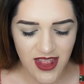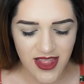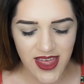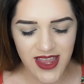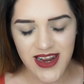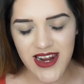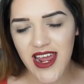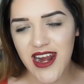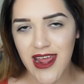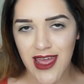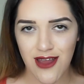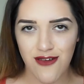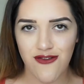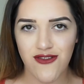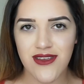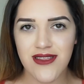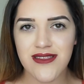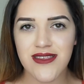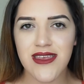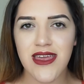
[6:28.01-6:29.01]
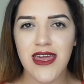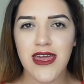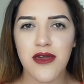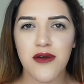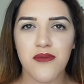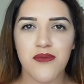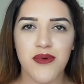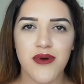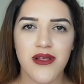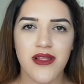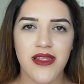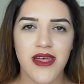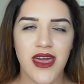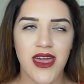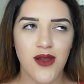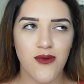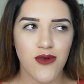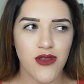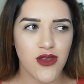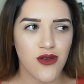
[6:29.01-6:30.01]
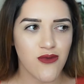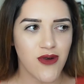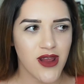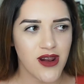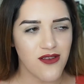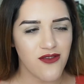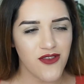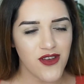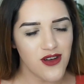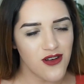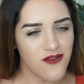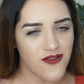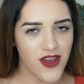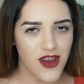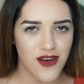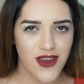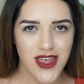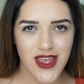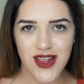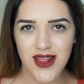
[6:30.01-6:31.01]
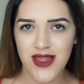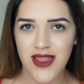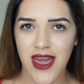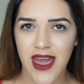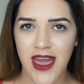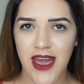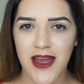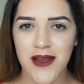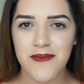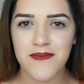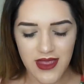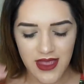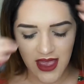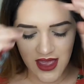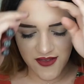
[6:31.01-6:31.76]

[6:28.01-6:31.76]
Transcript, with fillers: like not every day, but like when you want to feel very glam.